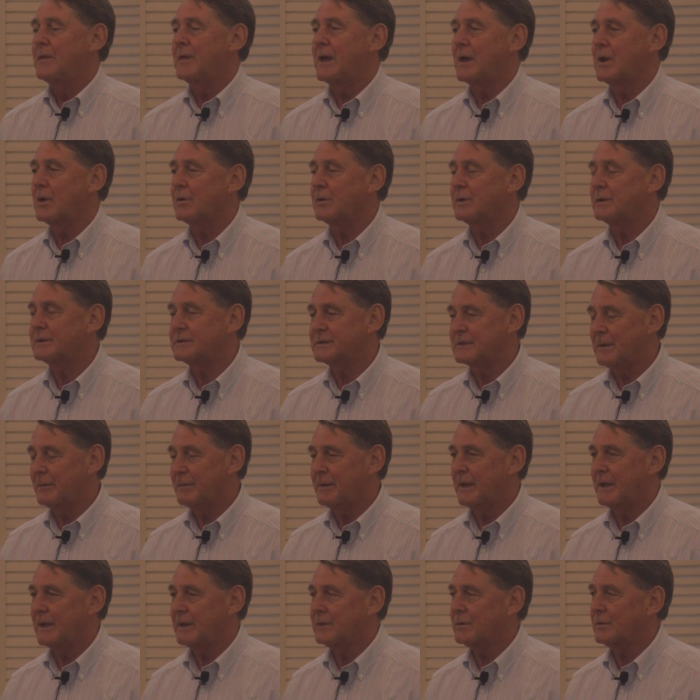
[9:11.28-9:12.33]
they heard
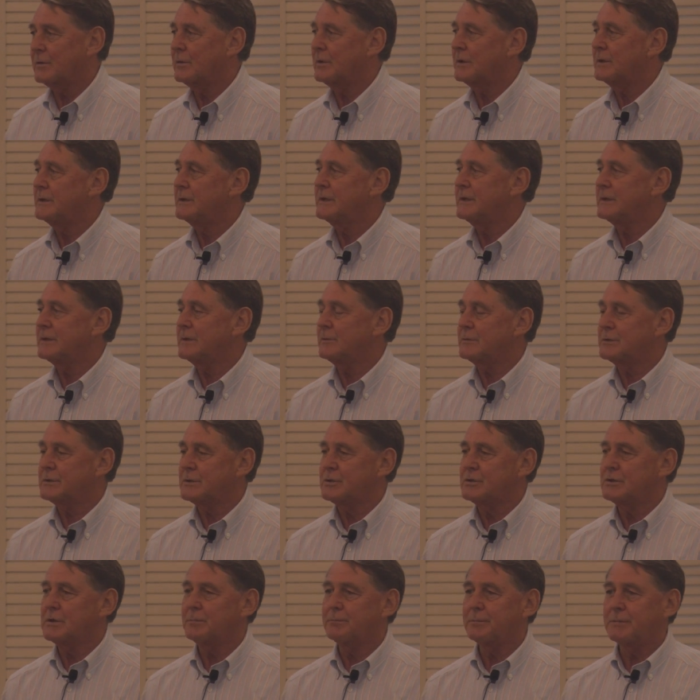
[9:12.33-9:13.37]
somebody had heard that there was
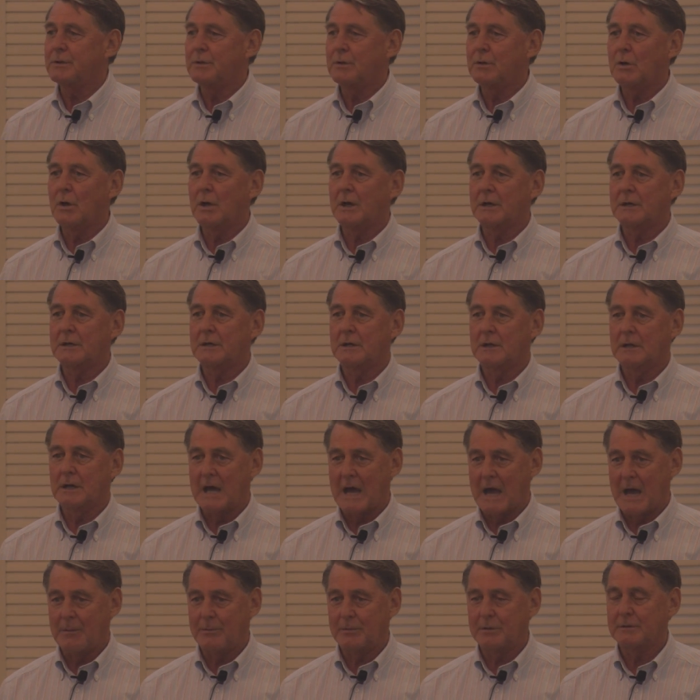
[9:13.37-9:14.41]
a ship in New York
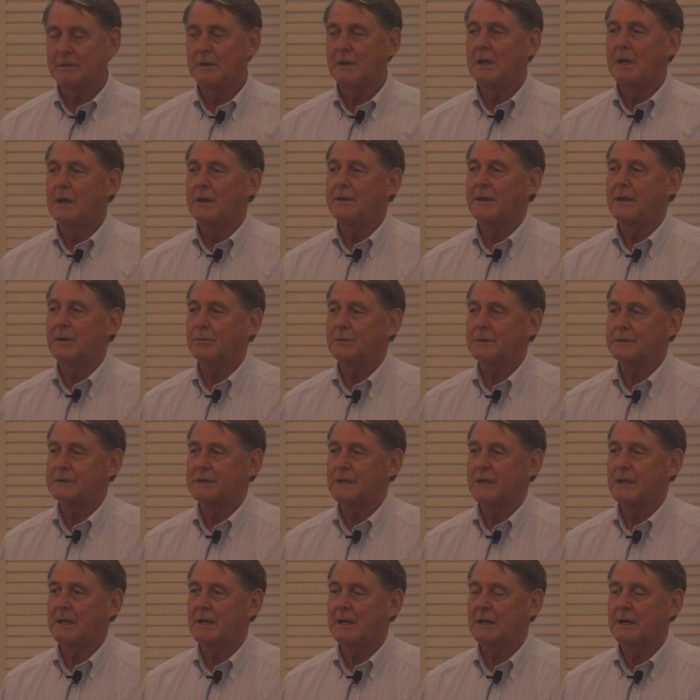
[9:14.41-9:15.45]
Harbor that was
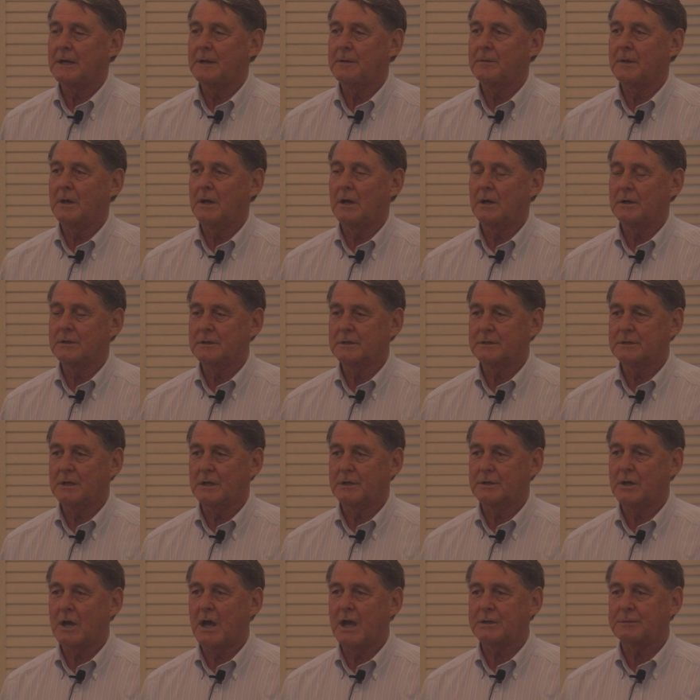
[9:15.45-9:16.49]
a, um, a,
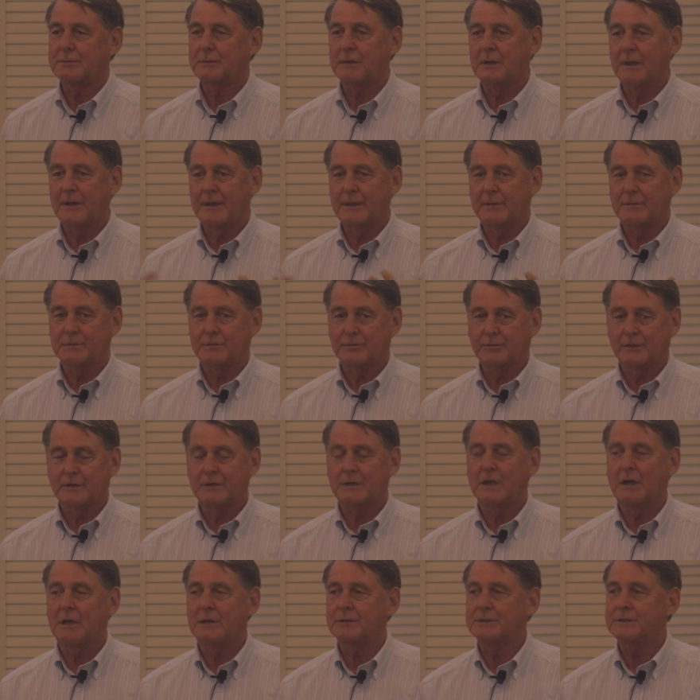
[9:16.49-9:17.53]
a hospital. I think it was for
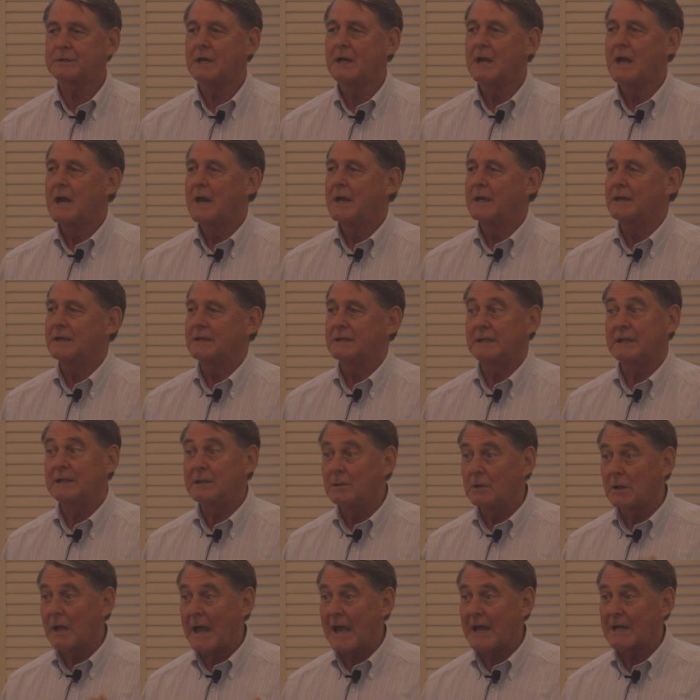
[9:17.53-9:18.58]
adults. It
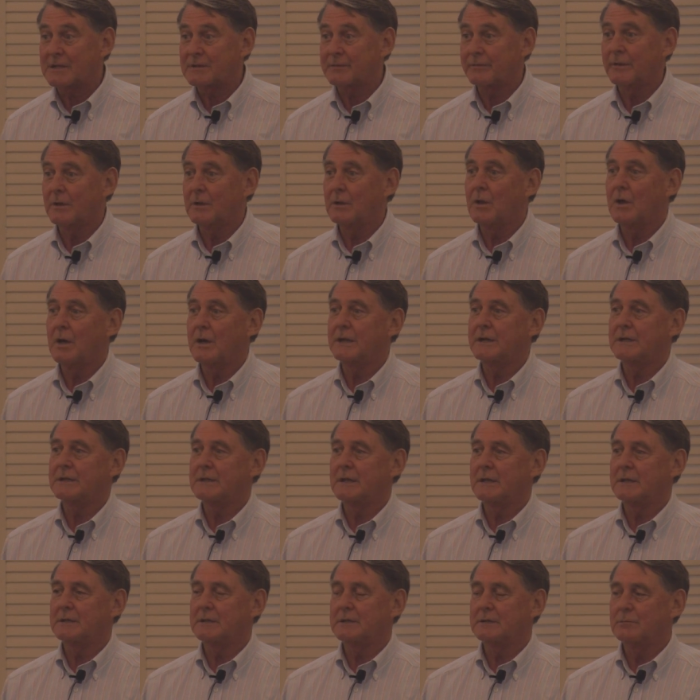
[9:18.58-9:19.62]
didn't last very long. It,
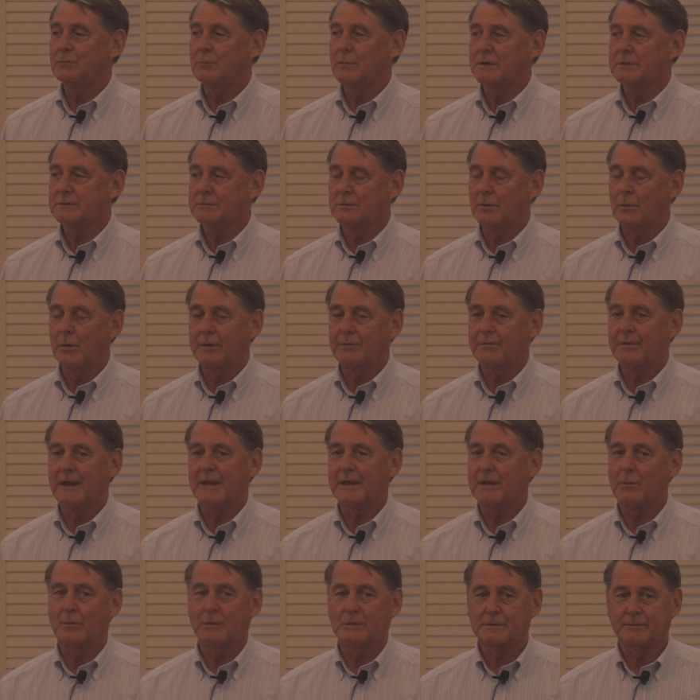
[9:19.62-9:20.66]
it didn't wasn't quite
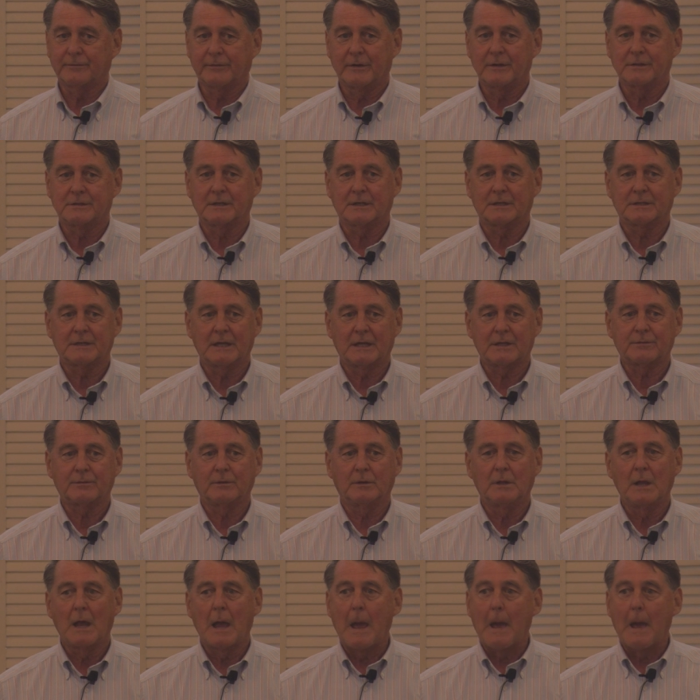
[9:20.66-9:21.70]
like it wasn't very successful,